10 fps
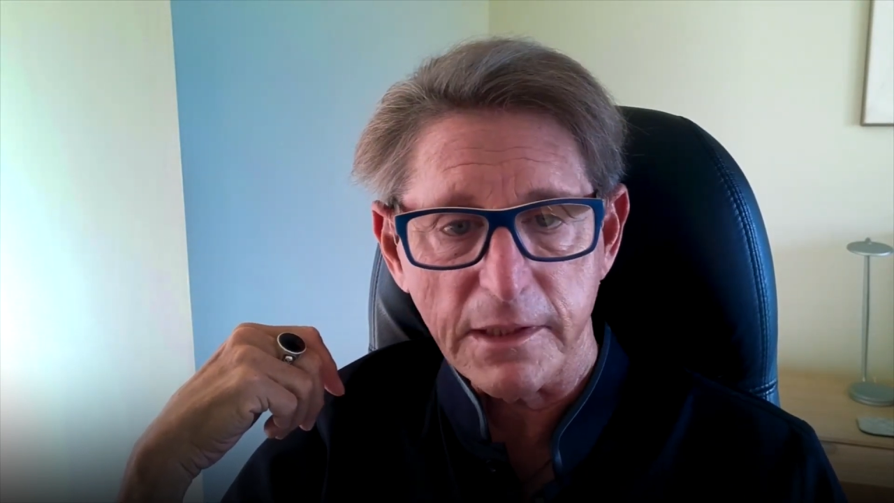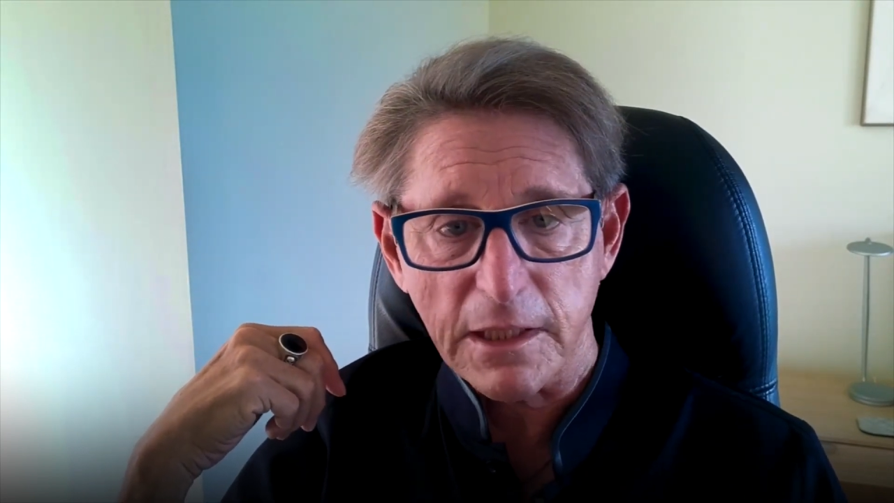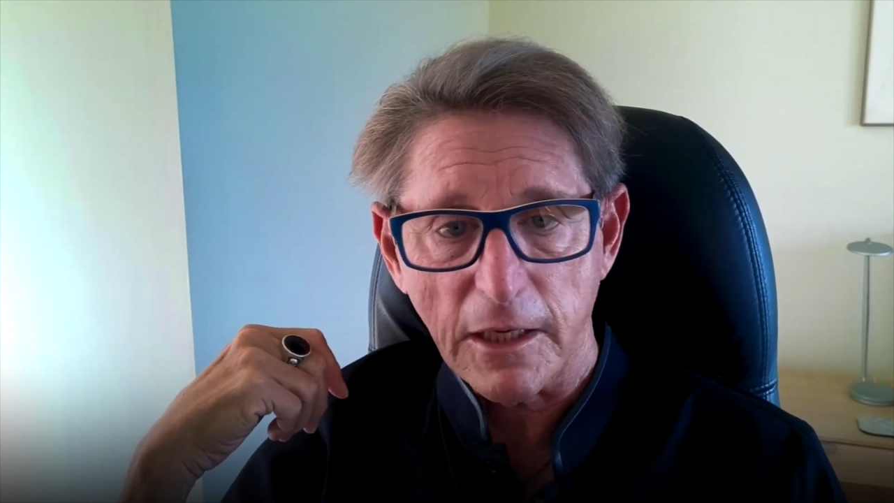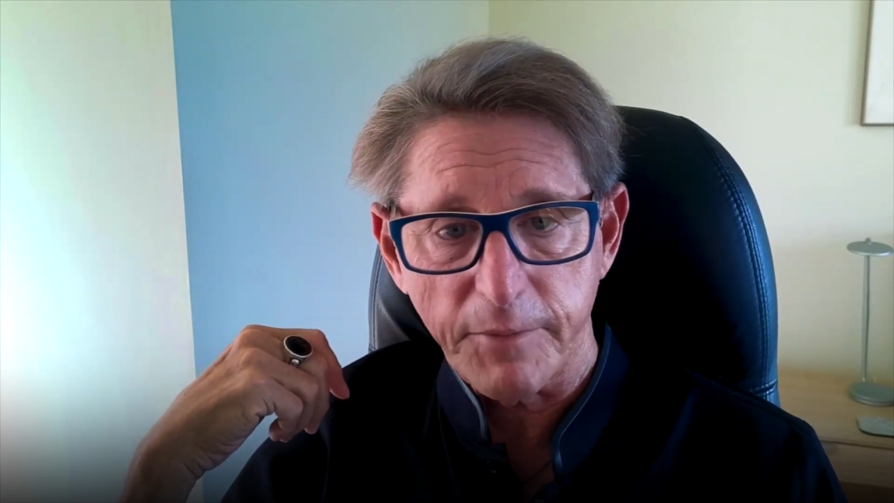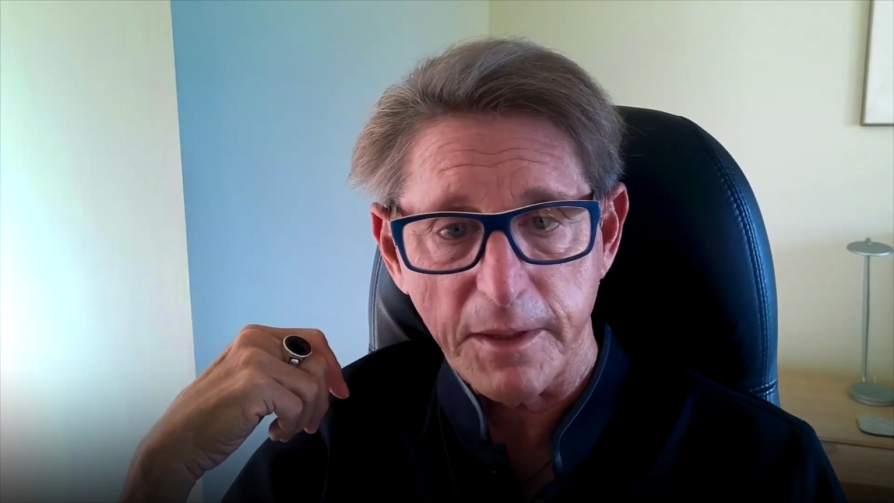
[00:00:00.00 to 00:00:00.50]

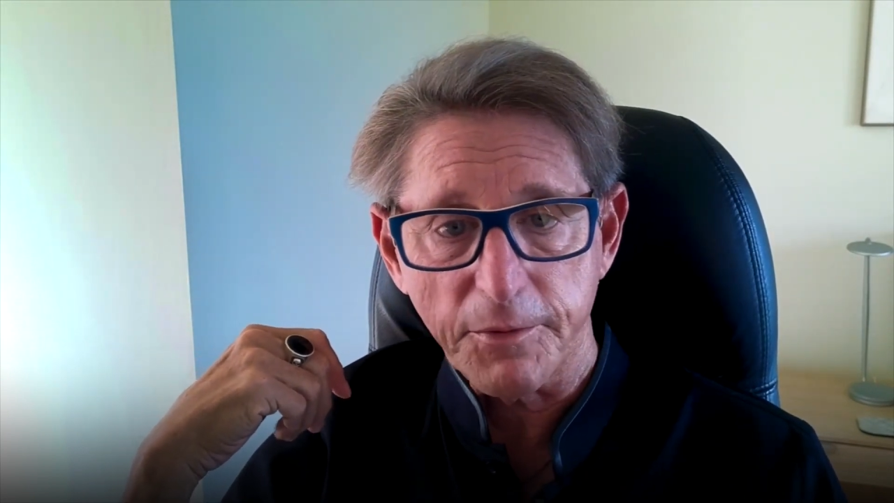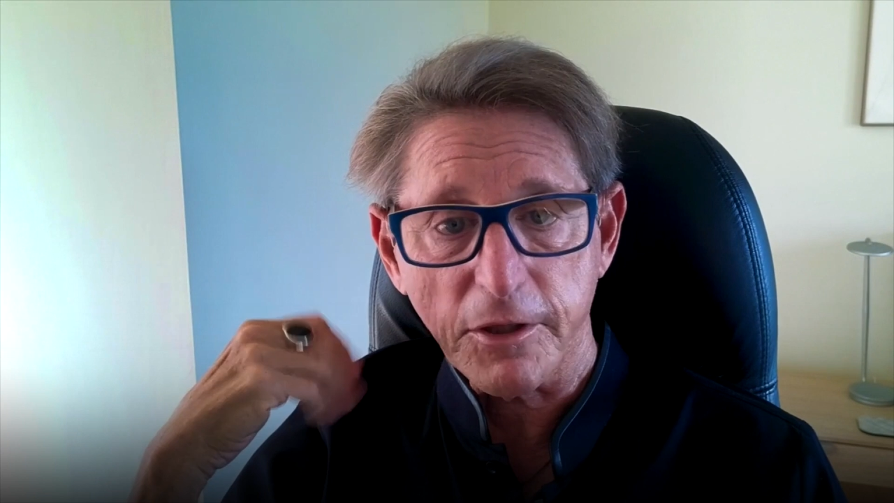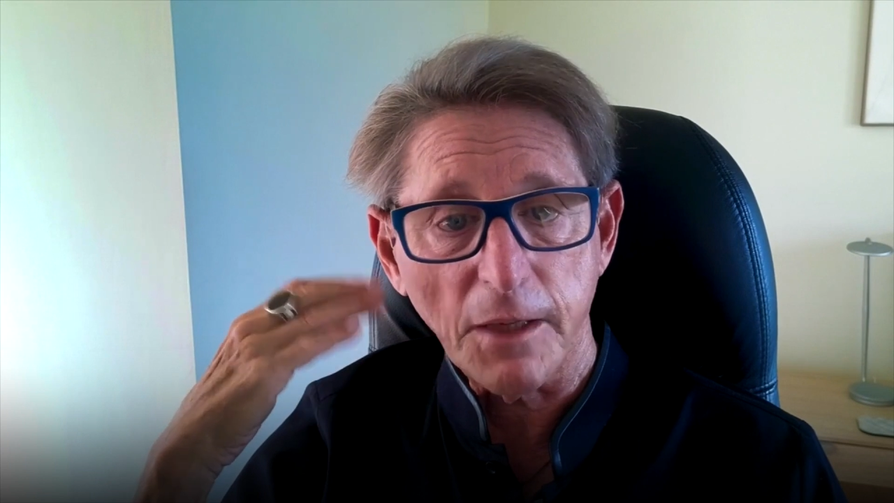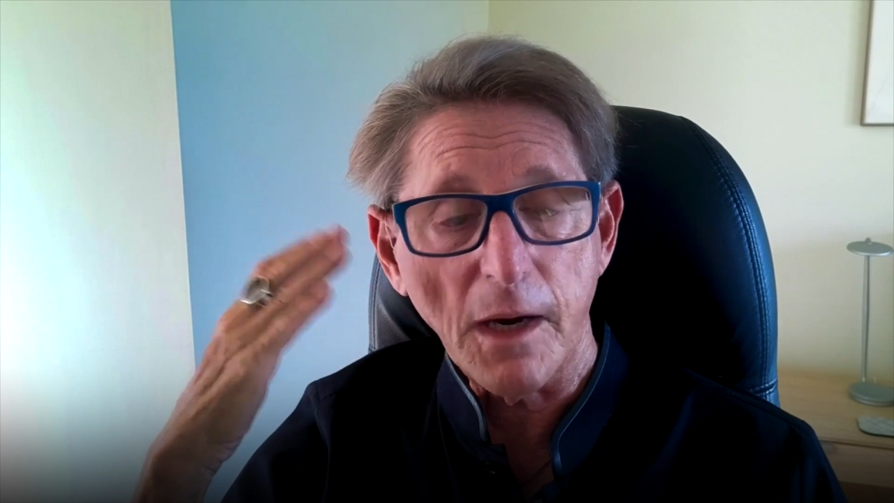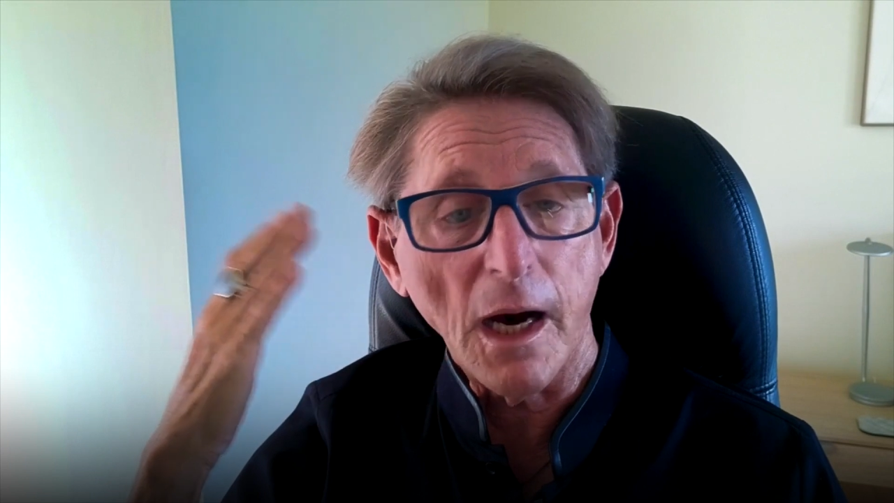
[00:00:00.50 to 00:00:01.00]
helped people
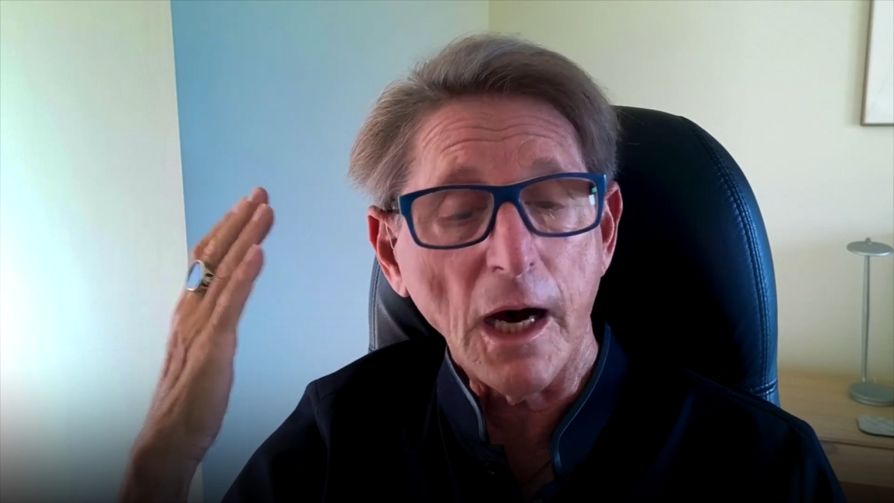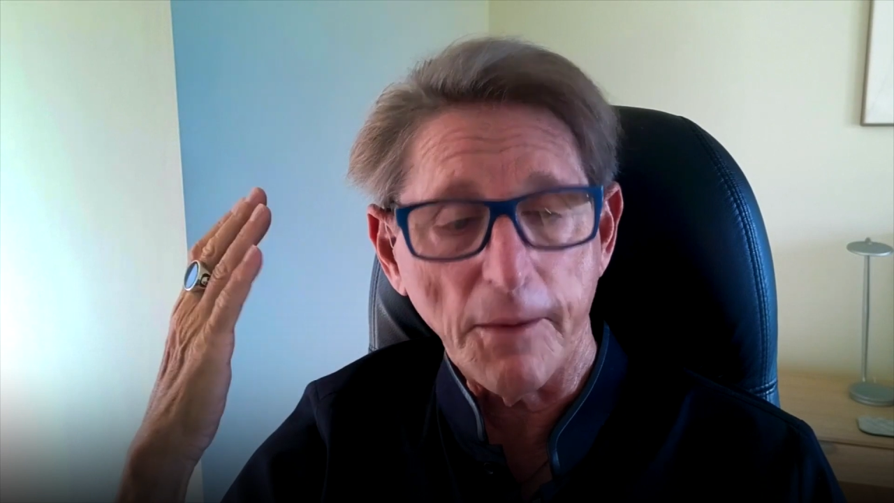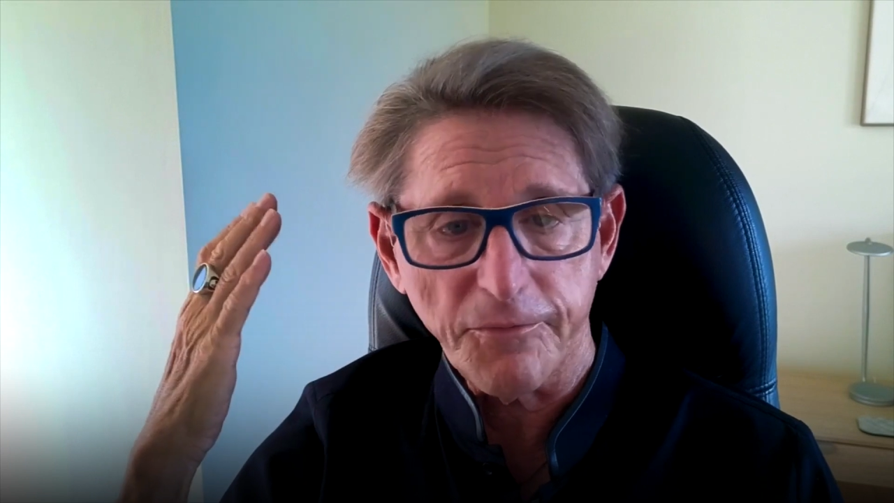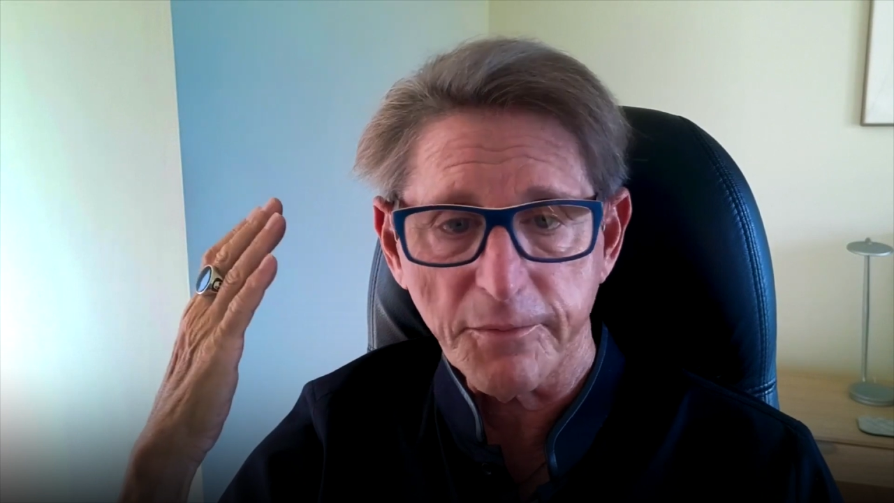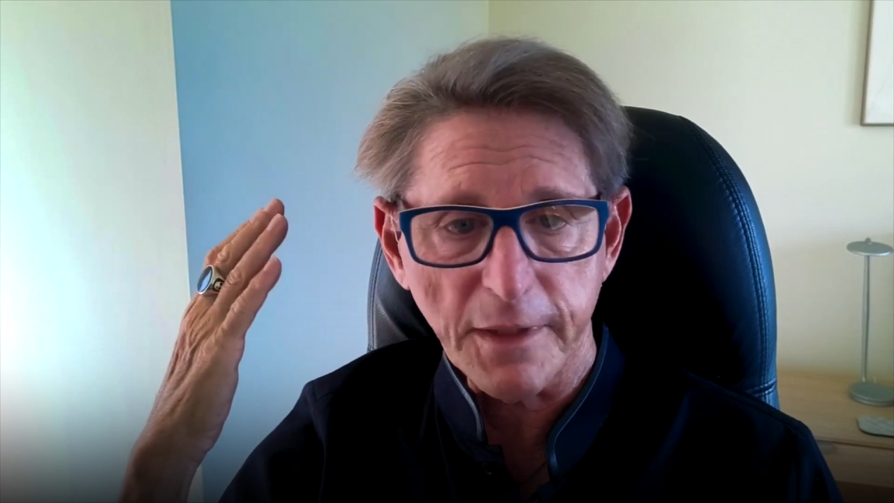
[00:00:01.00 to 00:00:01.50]
come
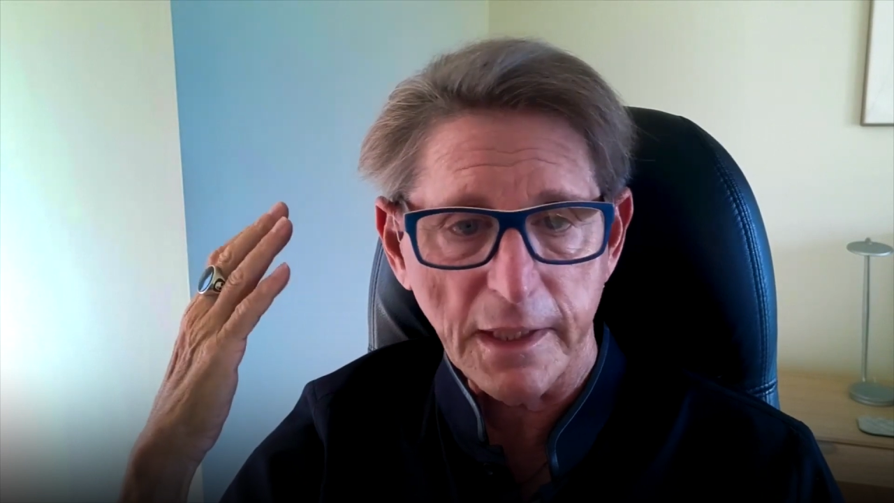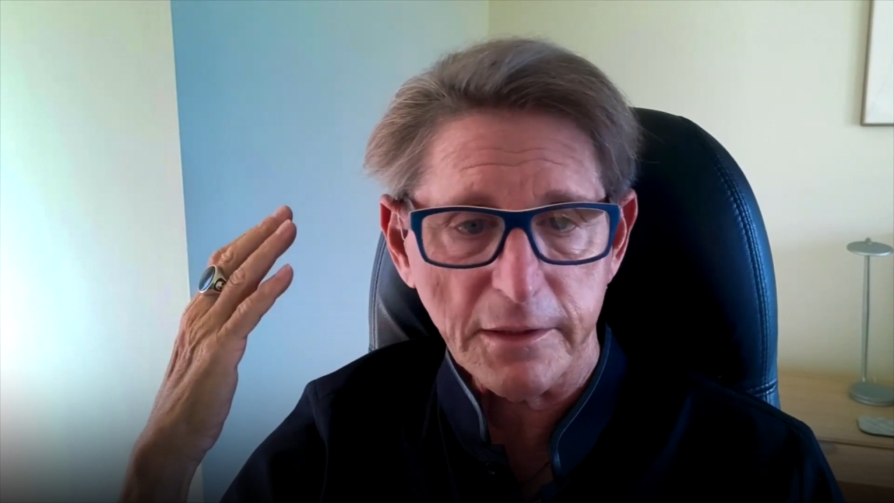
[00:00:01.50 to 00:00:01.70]
up from that